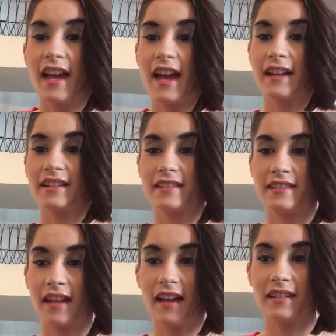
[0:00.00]
And that's
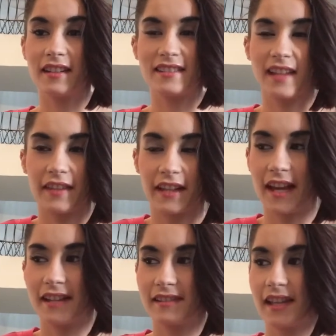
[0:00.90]
not the
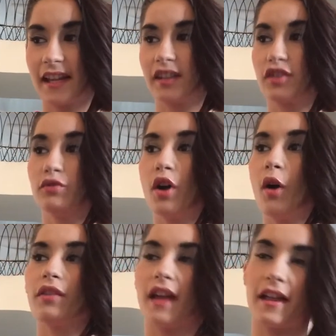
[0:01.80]
case. Like, you
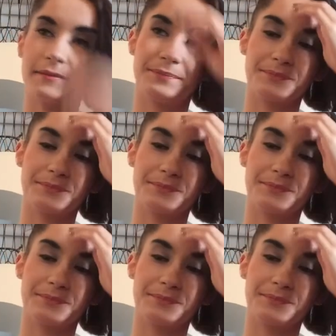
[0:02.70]
know that